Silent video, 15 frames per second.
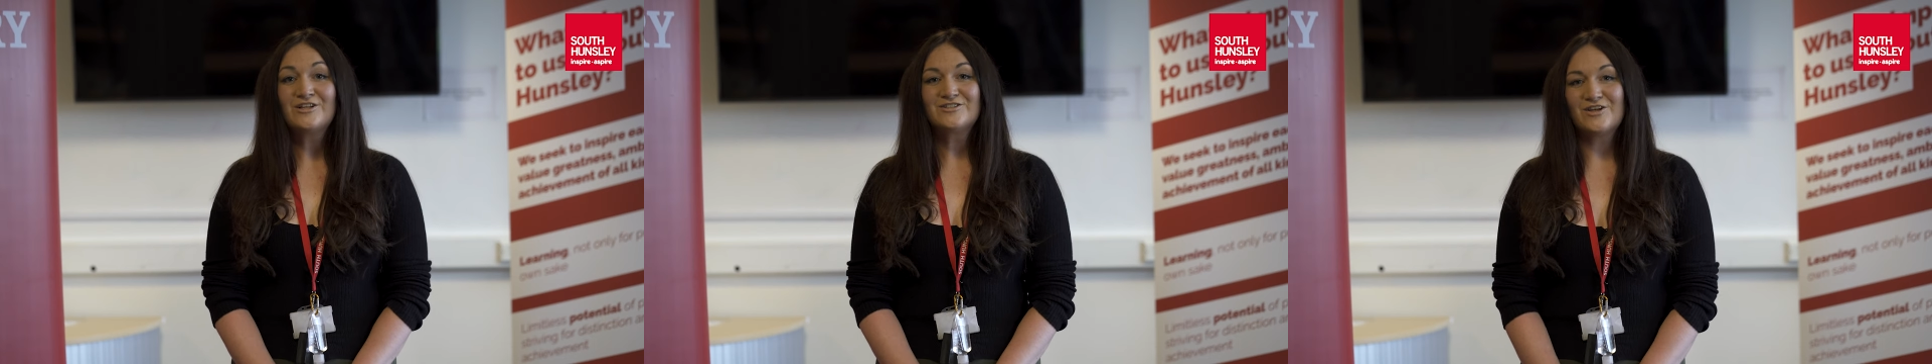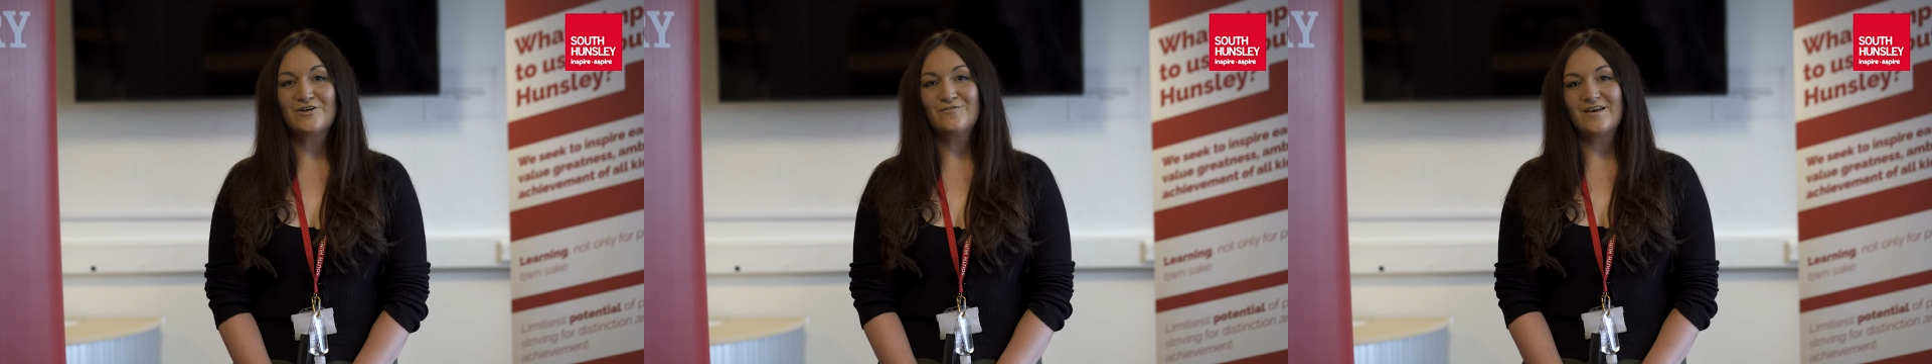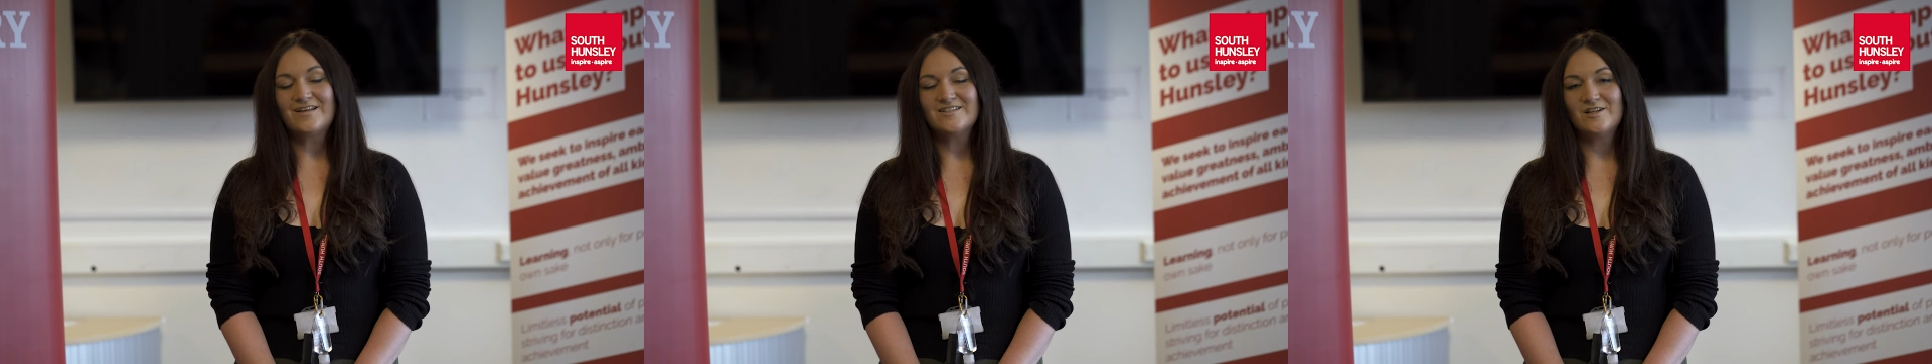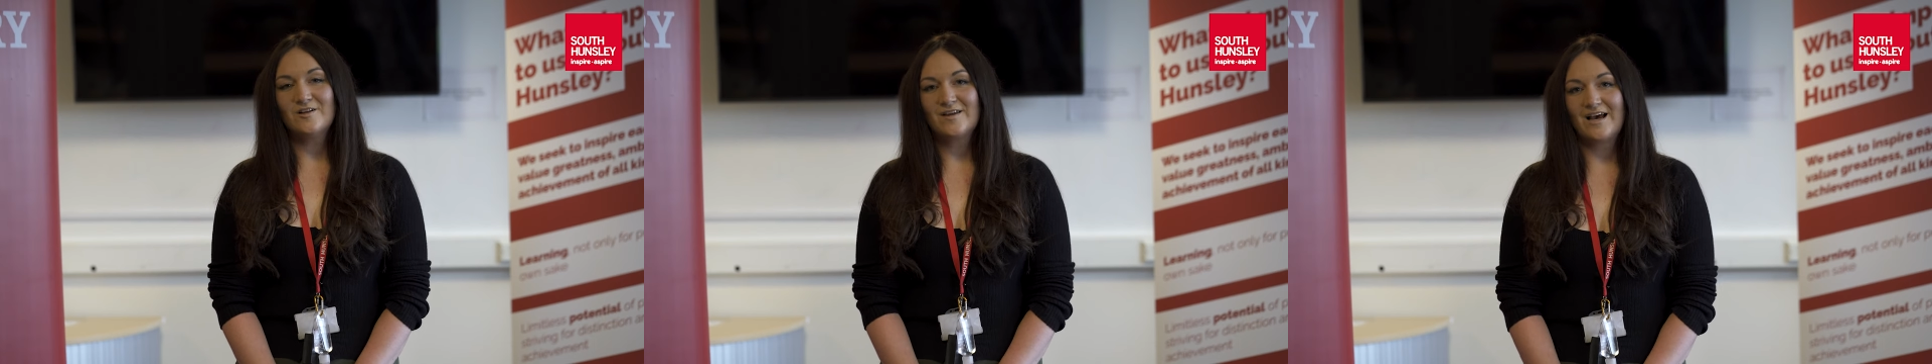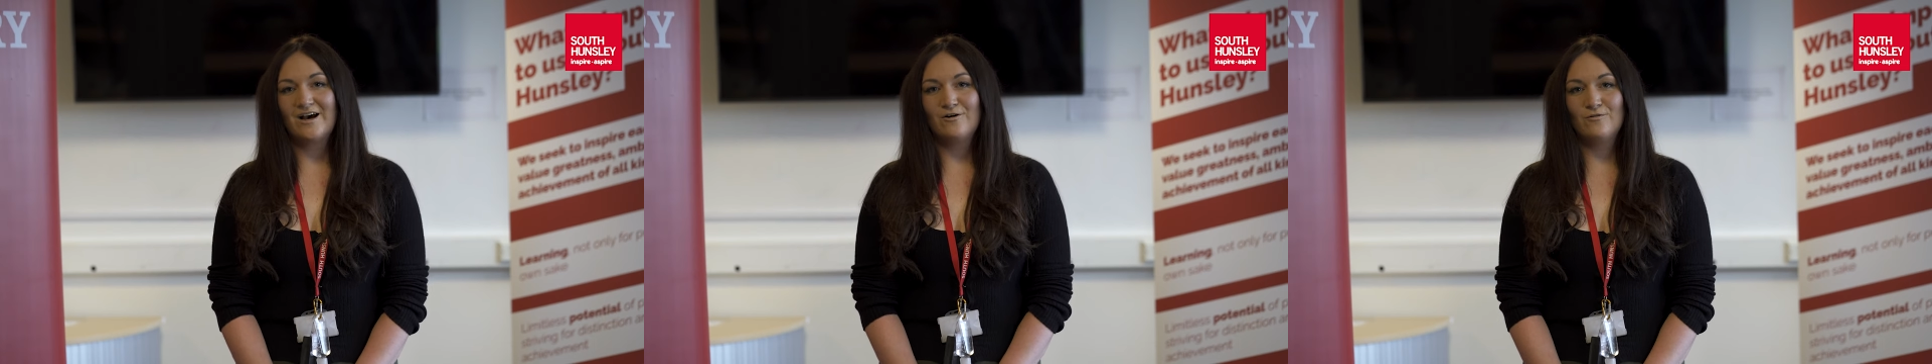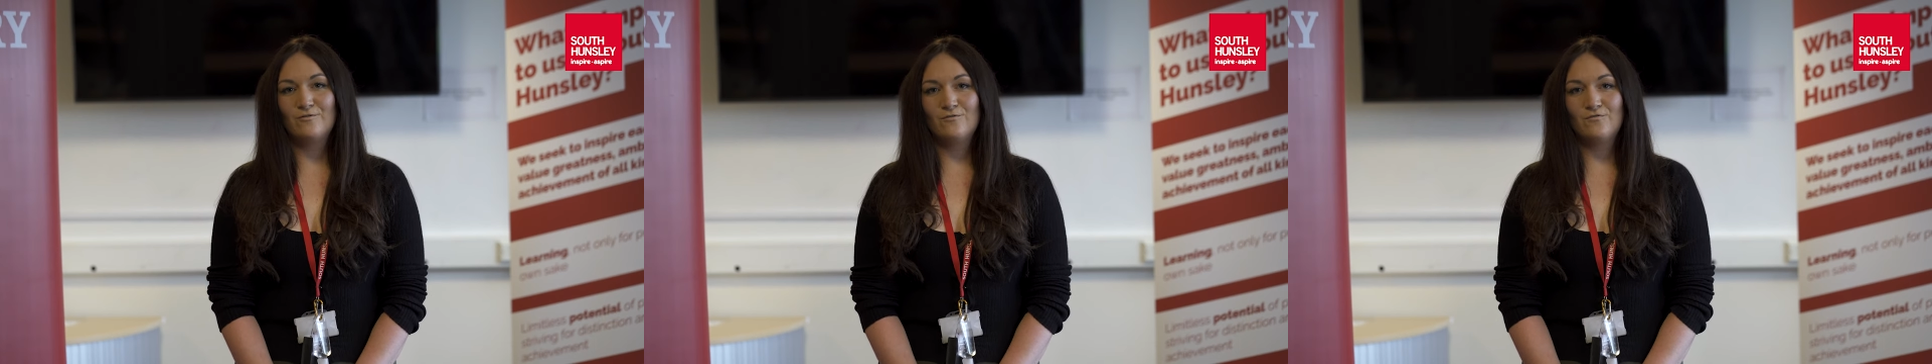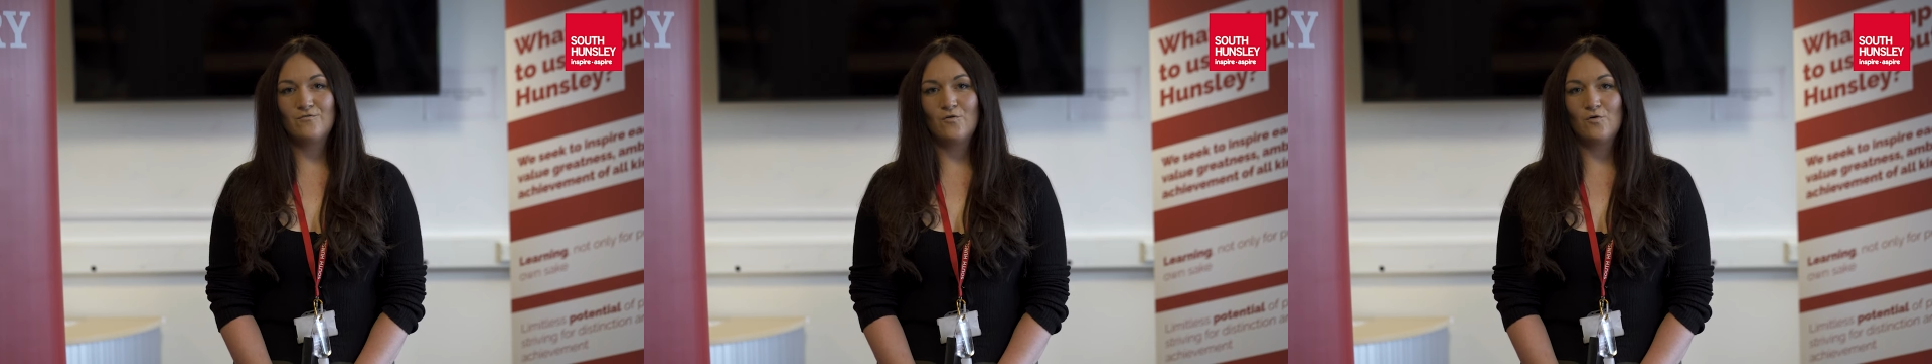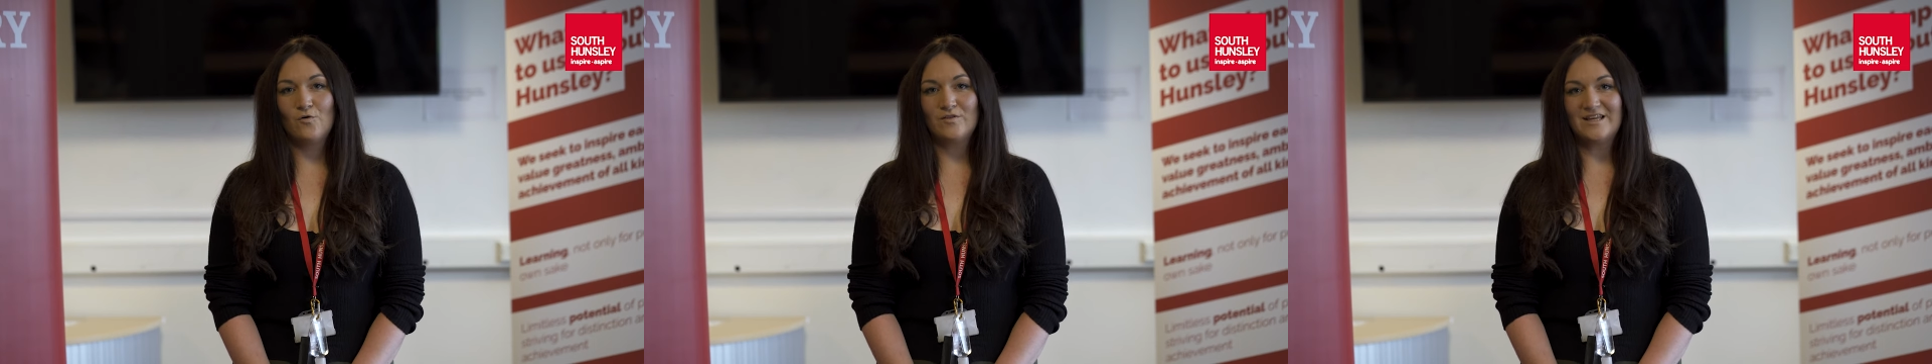Don't forget to look out
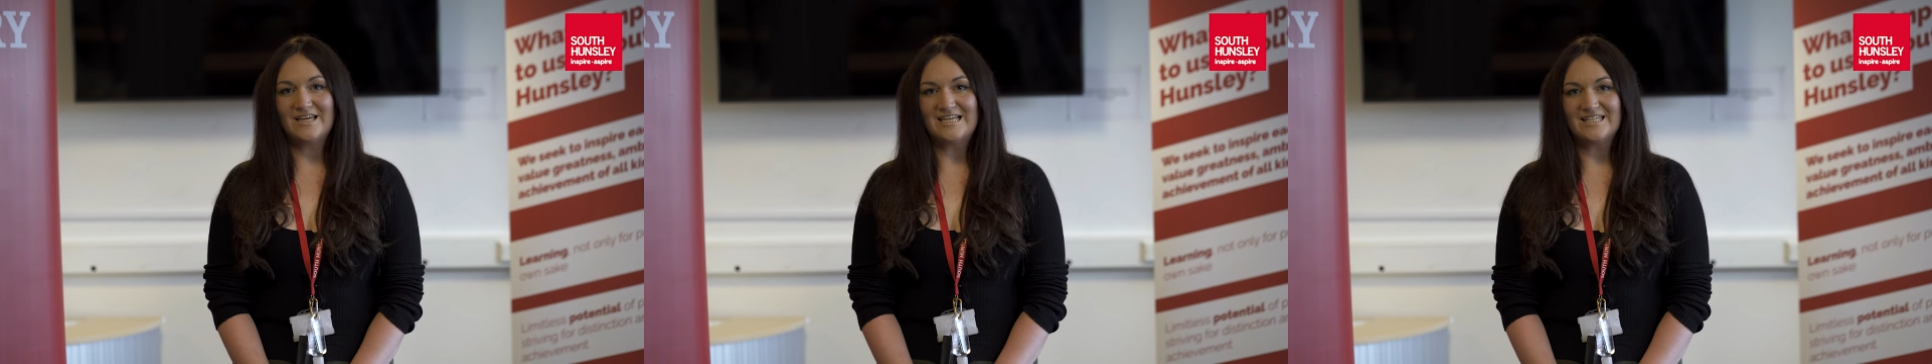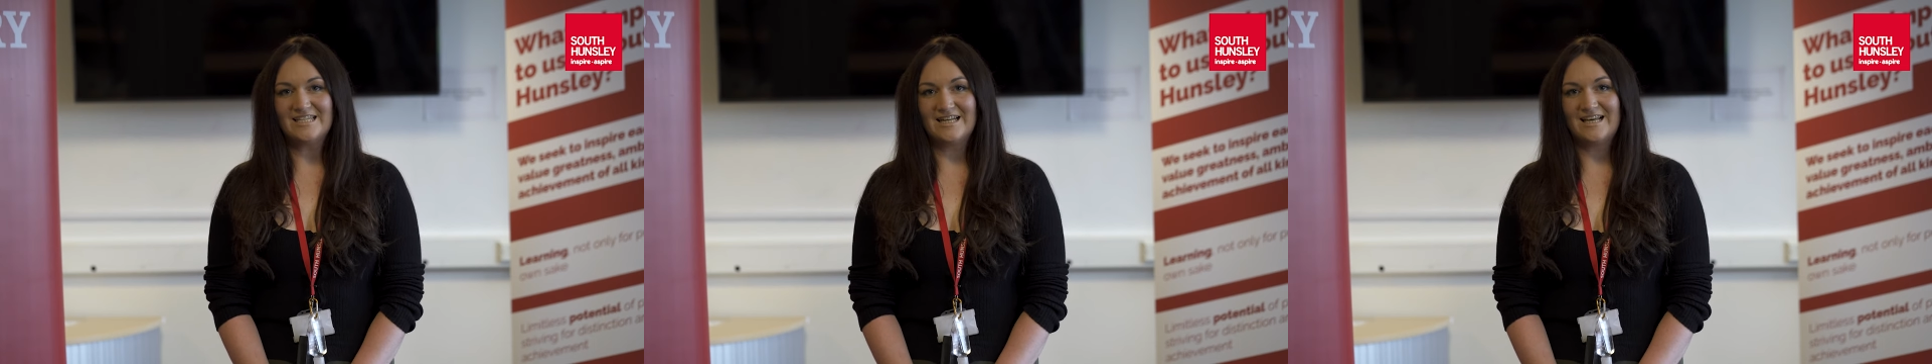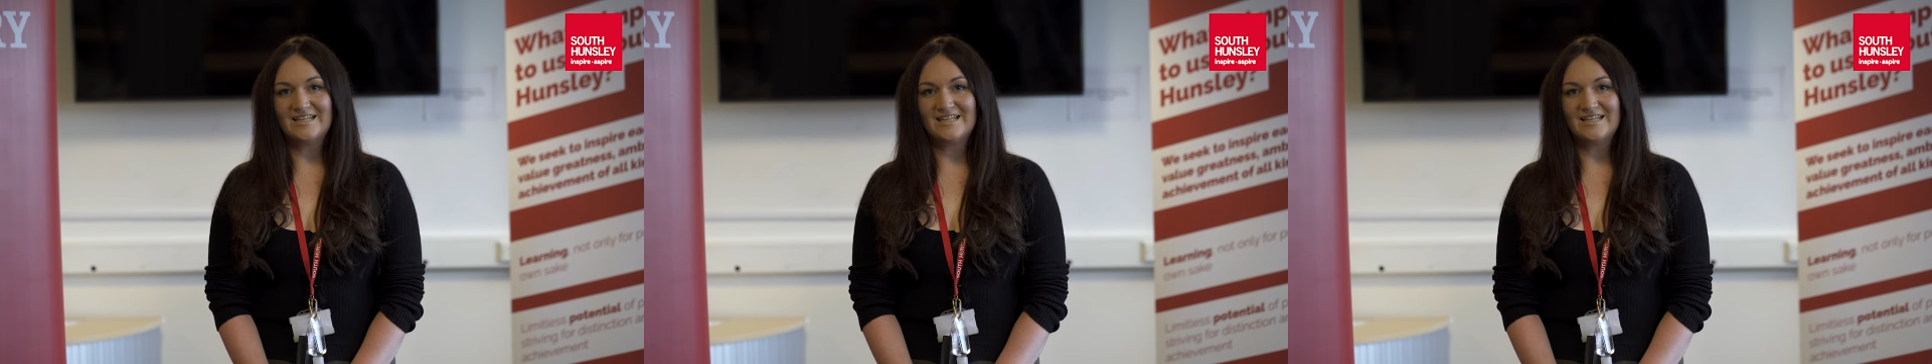for the hidden